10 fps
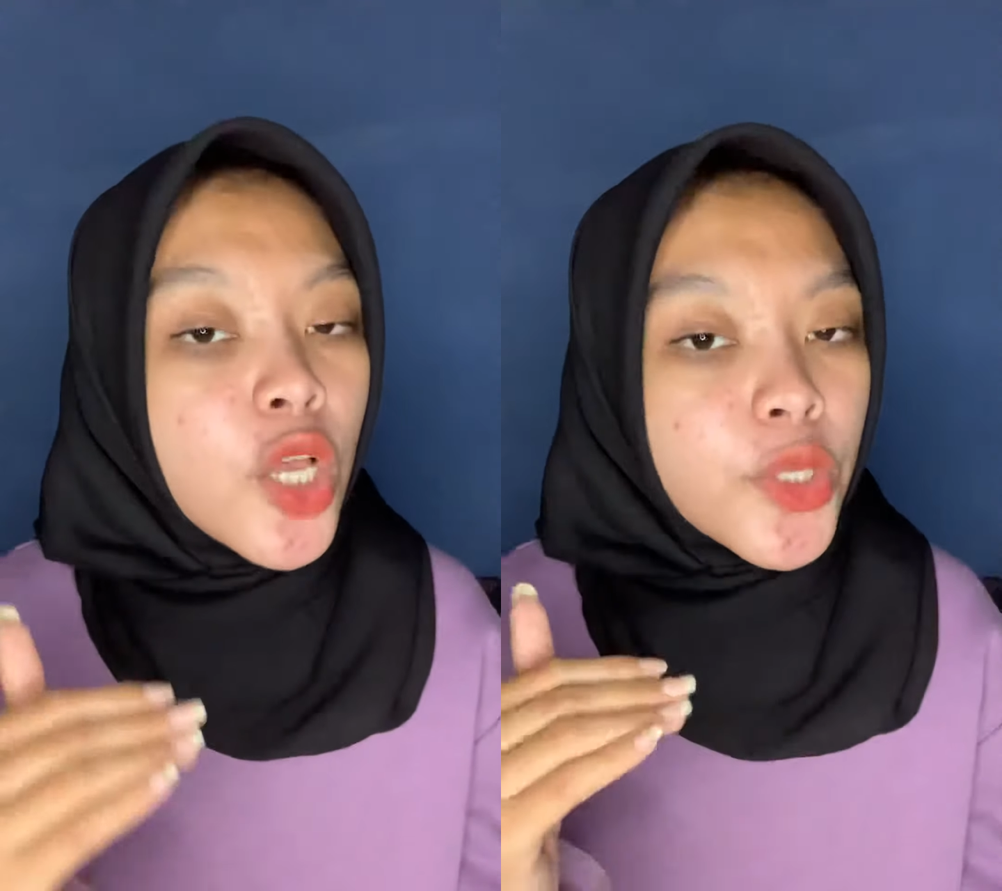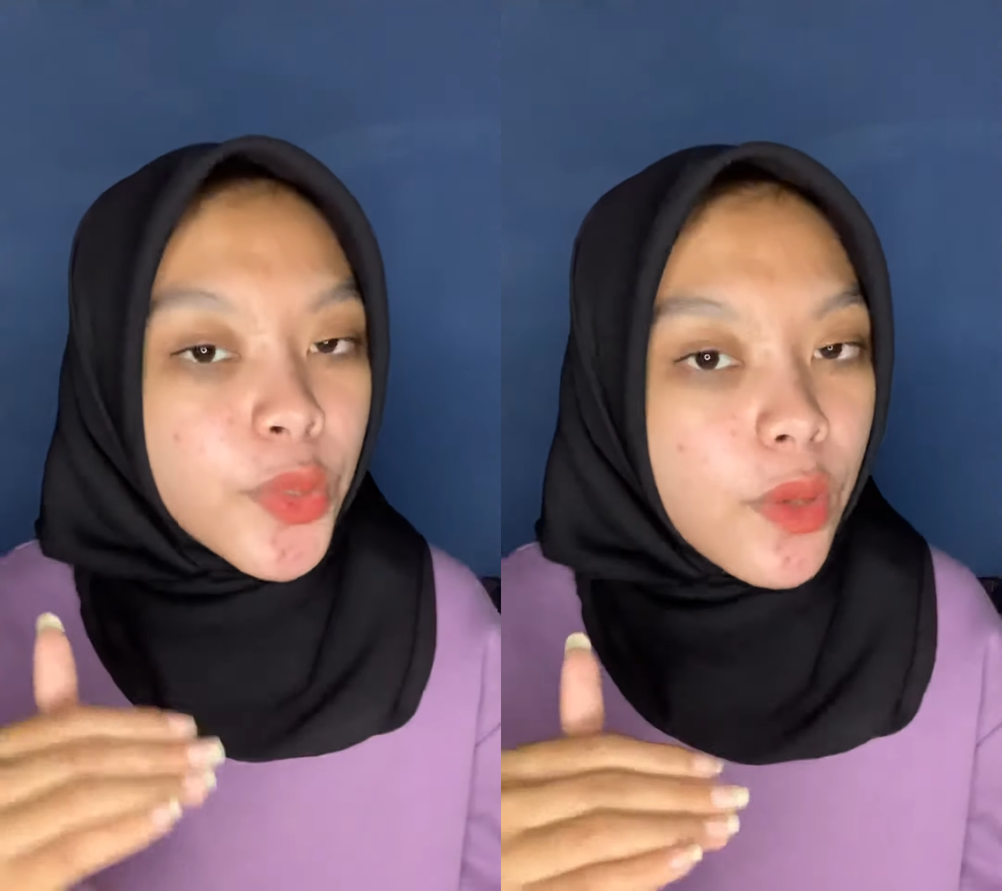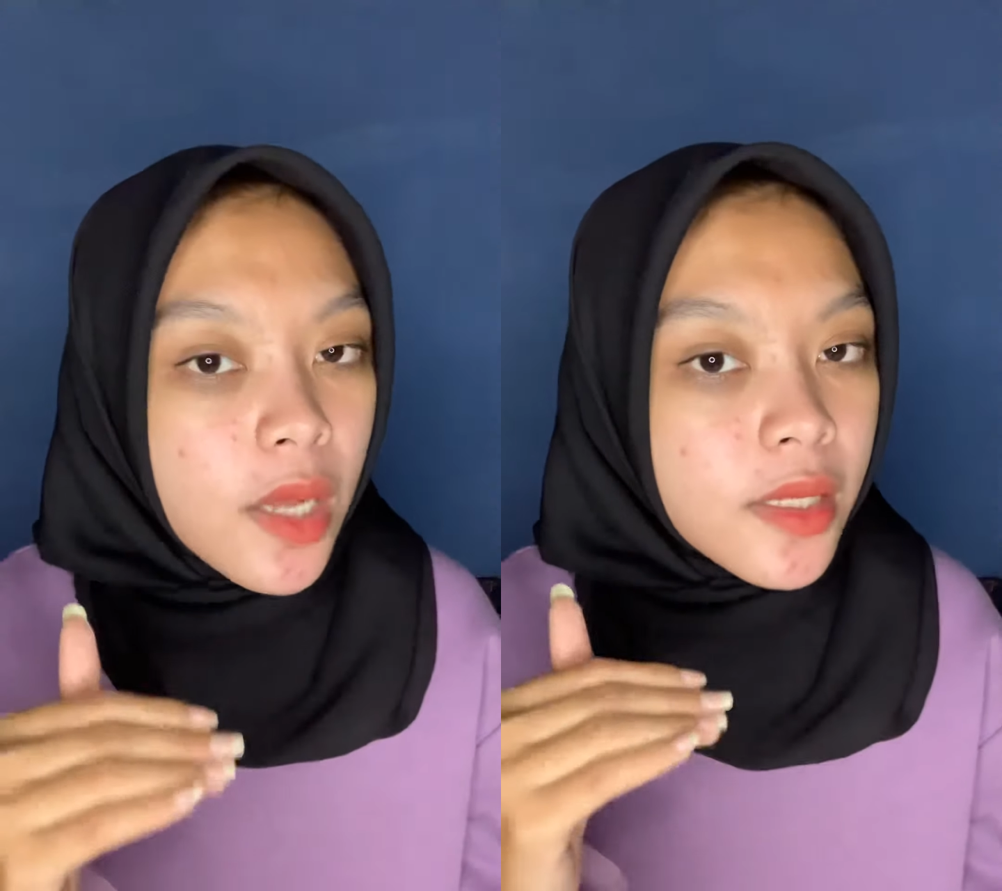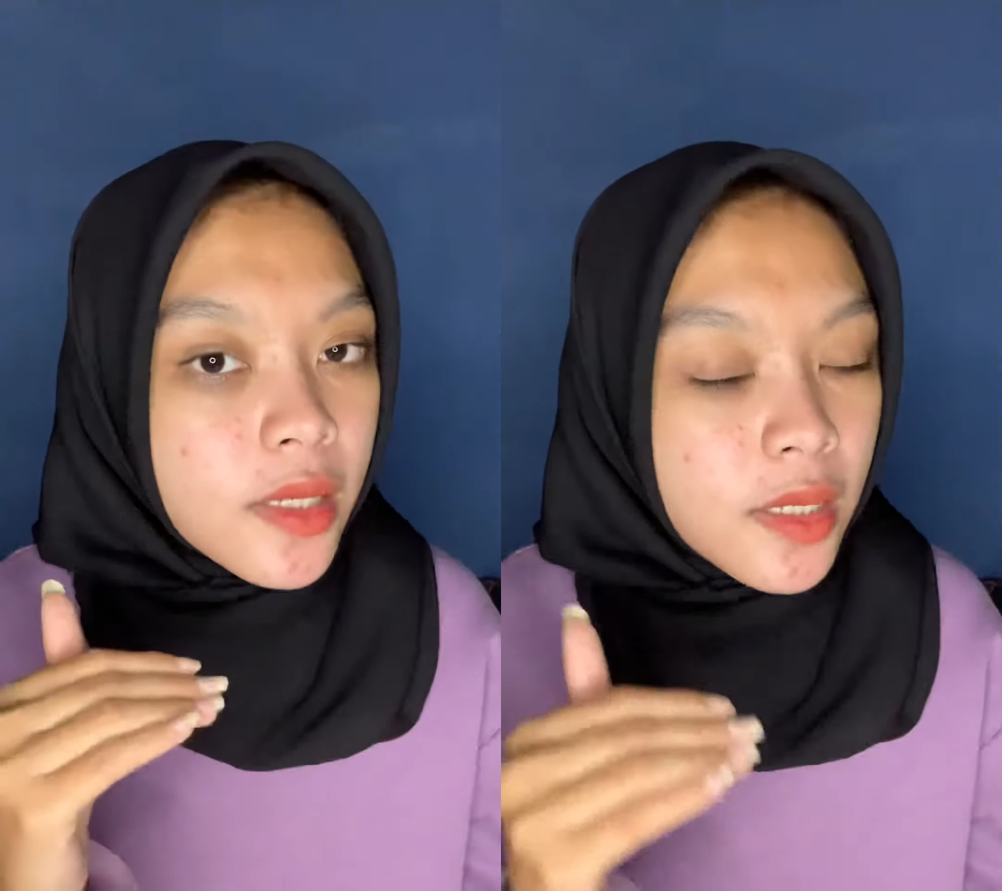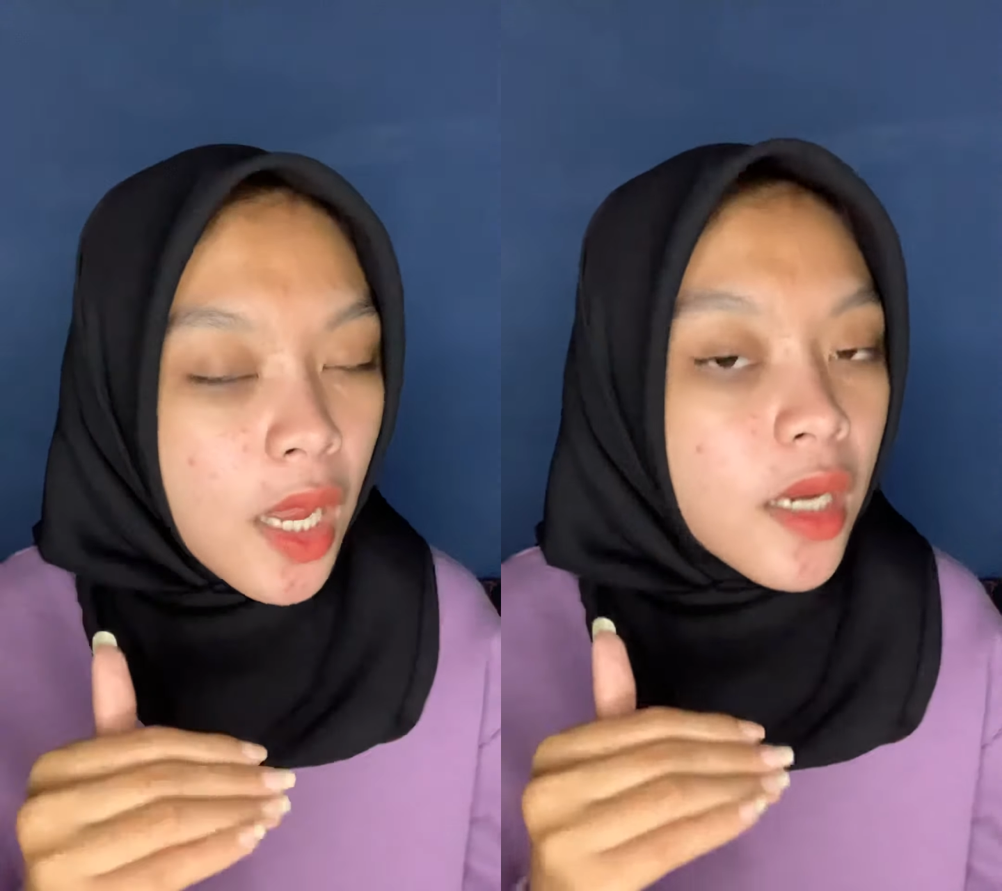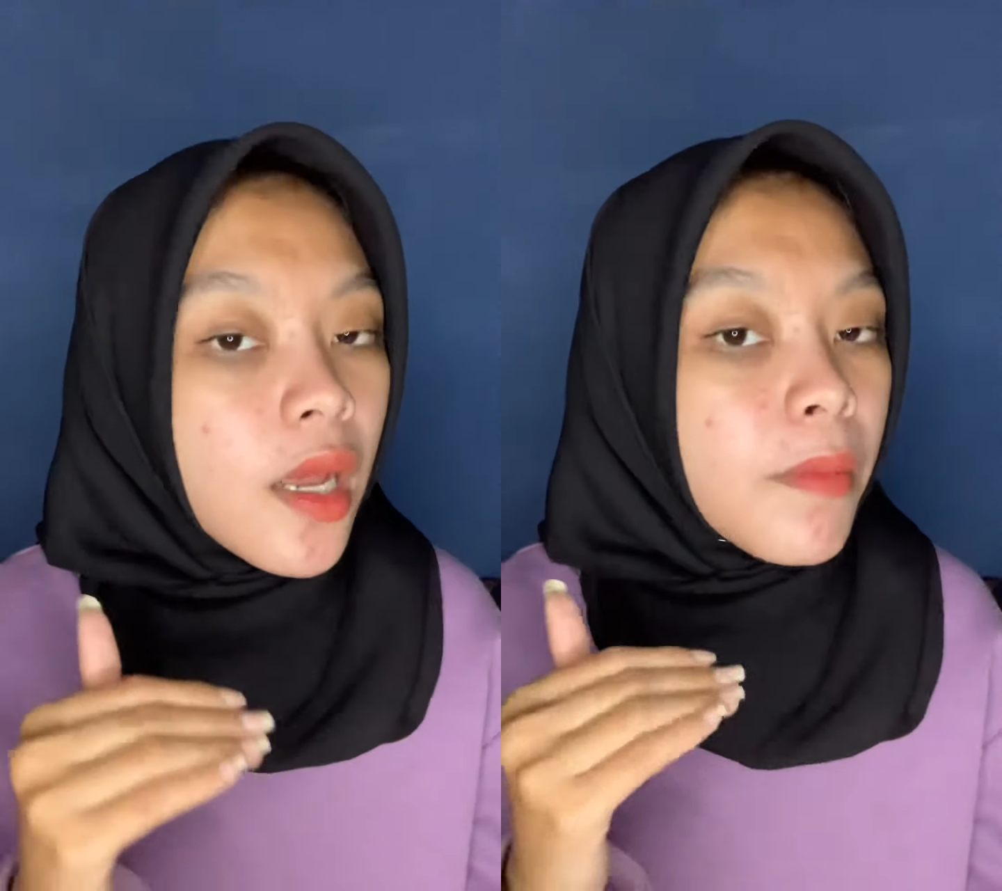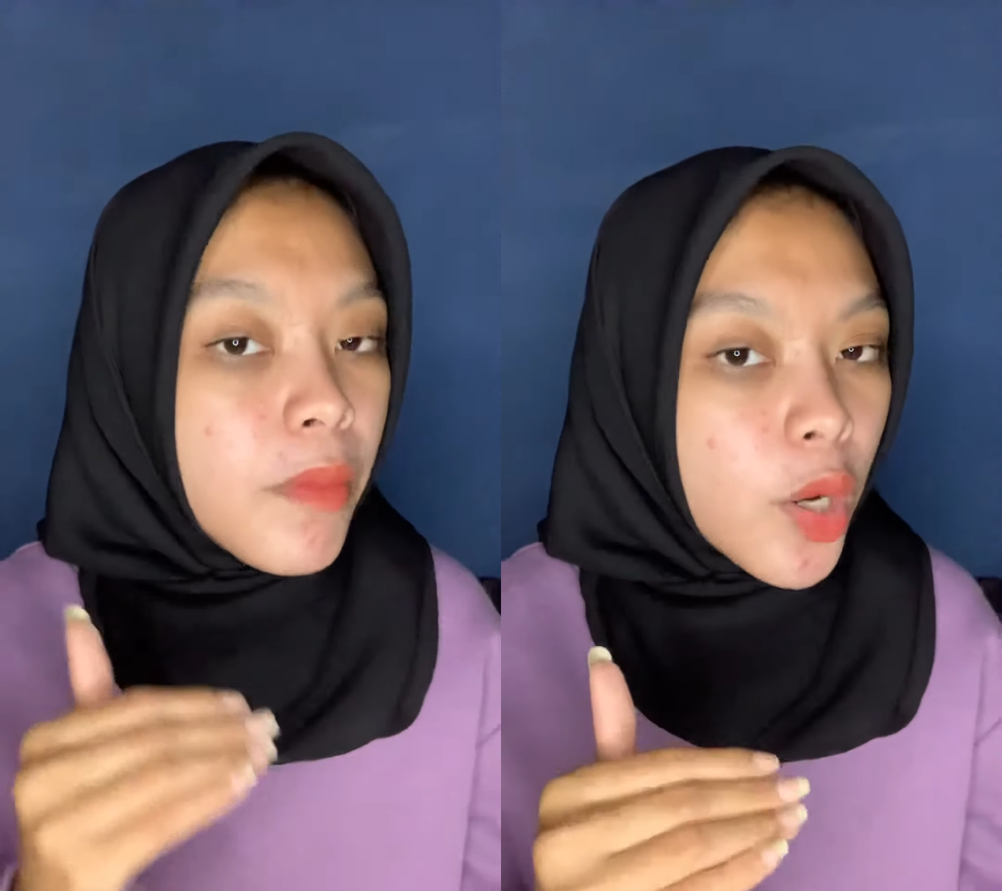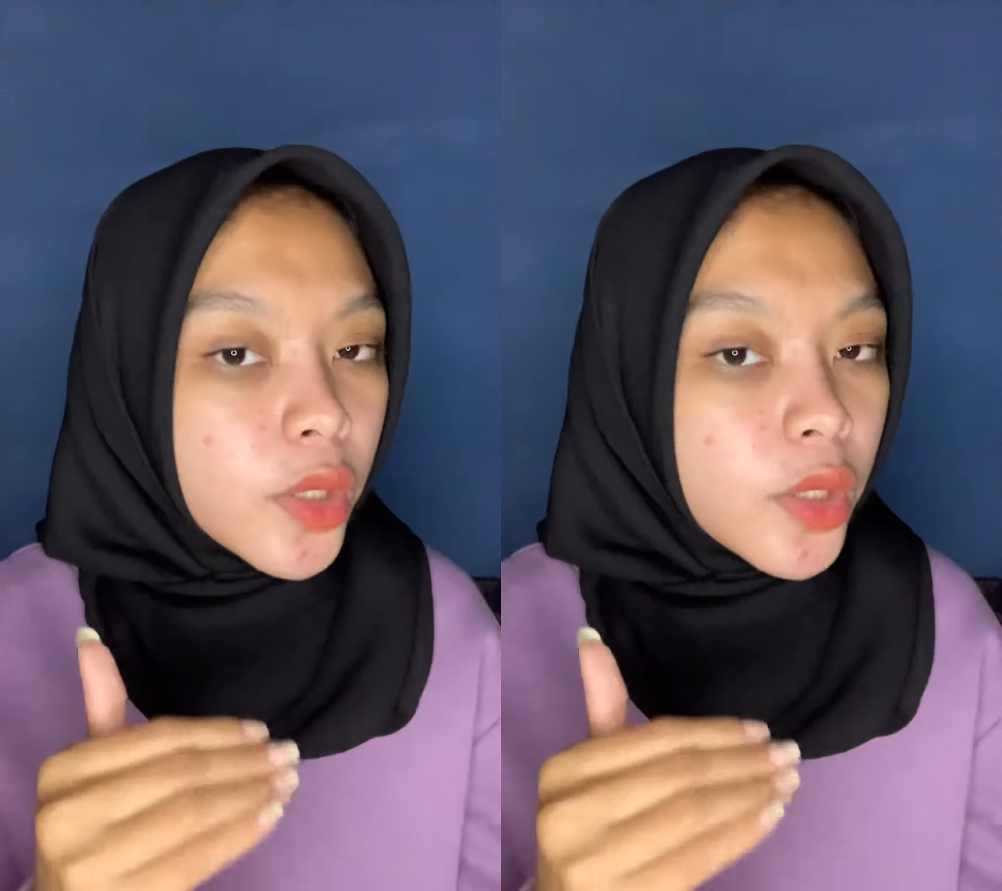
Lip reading: to understand about